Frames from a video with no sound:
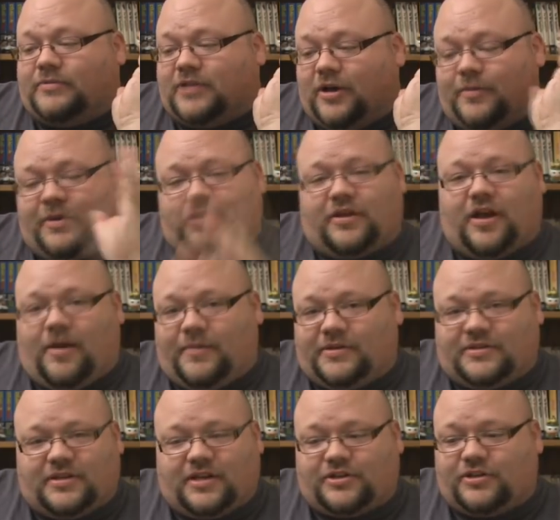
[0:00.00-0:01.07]
tell me in the
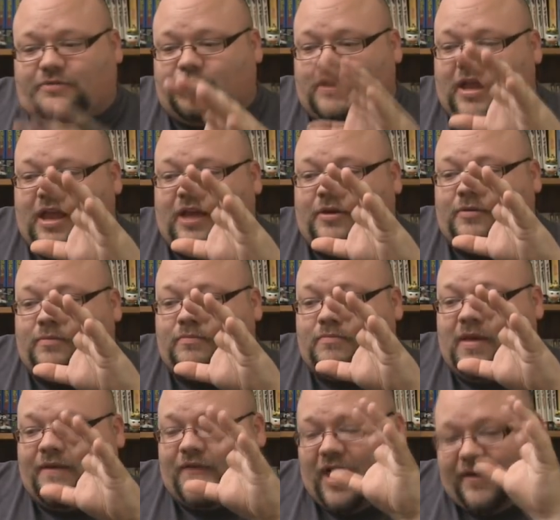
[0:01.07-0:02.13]
comments section,
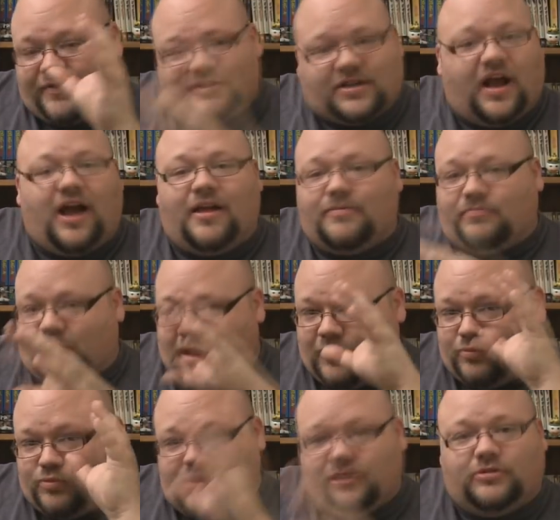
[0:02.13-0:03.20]
and if I have the time, I
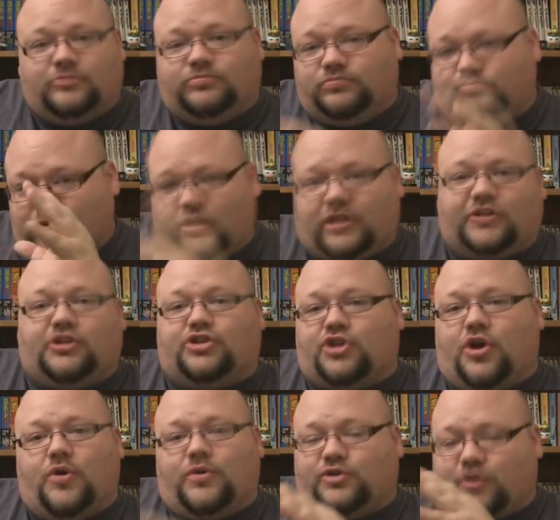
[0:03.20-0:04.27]
will look at the
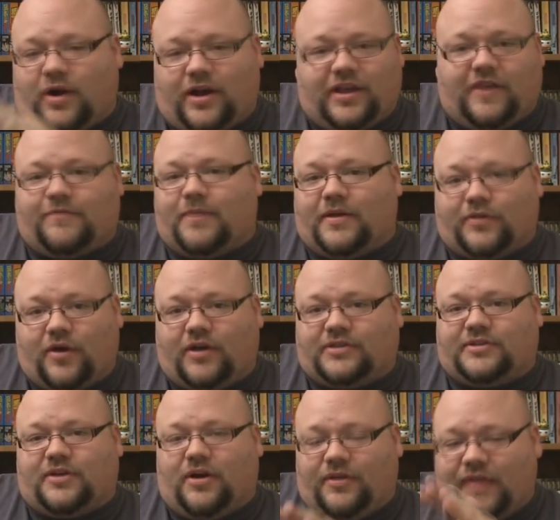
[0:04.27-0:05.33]
show and try to give my
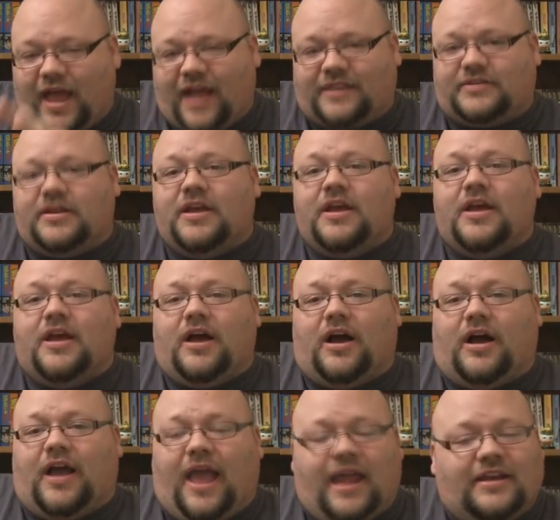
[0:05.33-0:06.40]
thoughts on that.
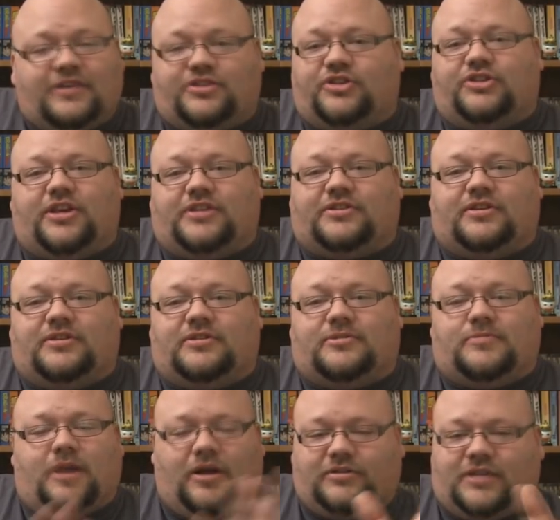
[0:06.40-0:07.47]
Any
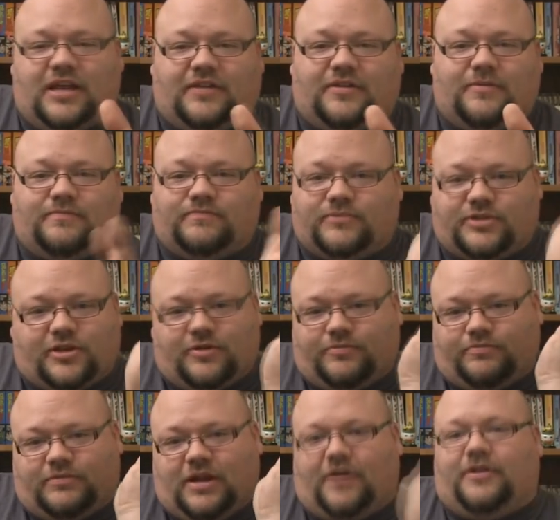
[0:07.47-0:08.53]
suggestions, I'll take them. So
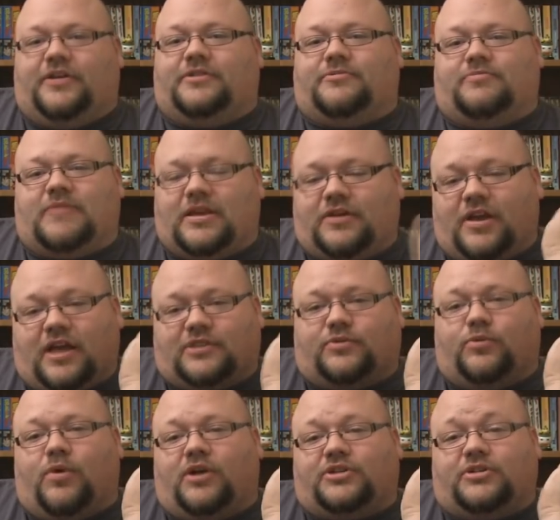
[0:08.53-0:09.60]
there it is. Thank you guys
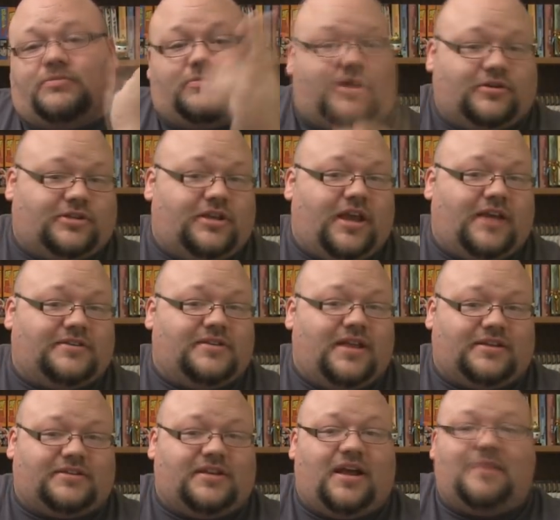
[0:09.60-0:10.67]
for watching. I'll see you guys
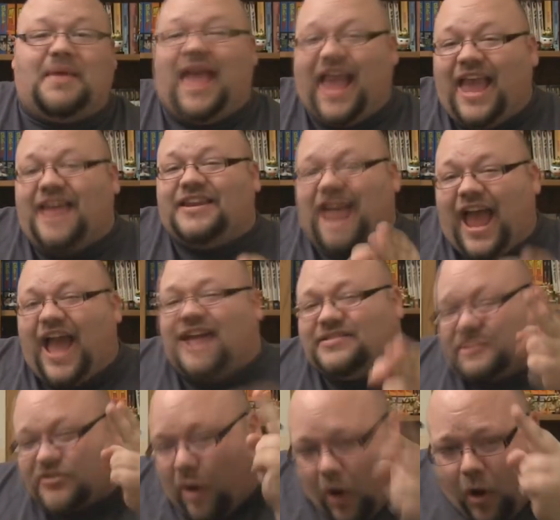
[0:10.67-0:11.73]
next time. And
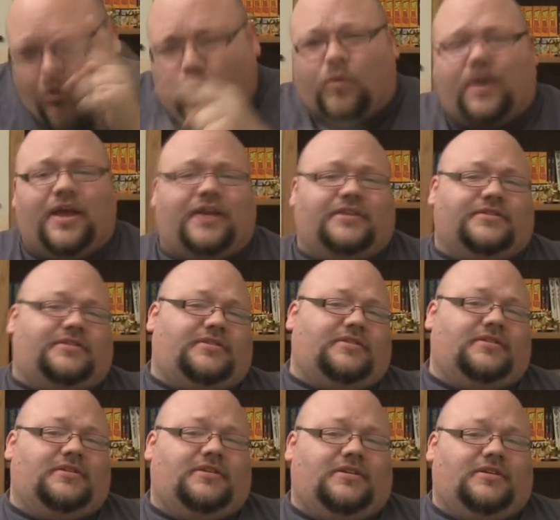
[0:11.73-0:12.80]
as always,
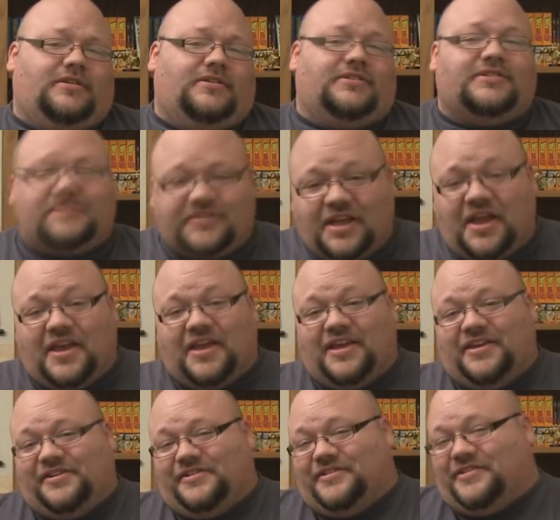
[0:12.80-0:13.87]

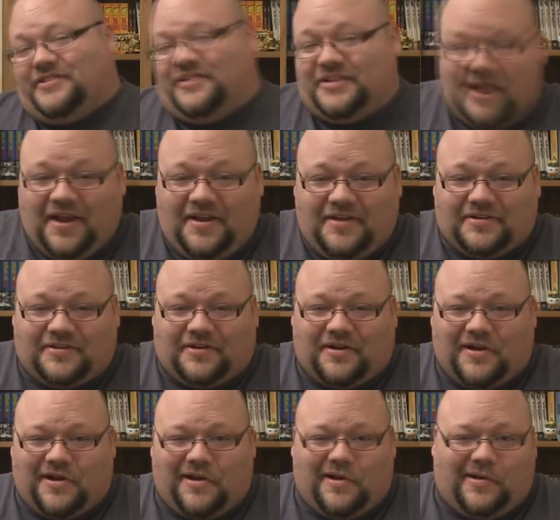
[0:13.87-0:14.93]
stay
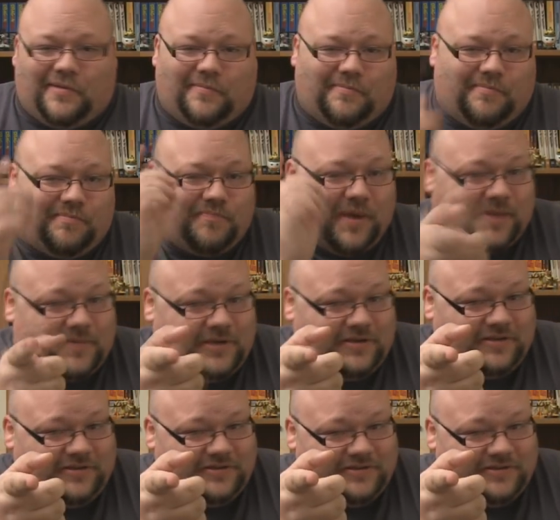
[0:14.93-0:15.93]
Dandel, baby.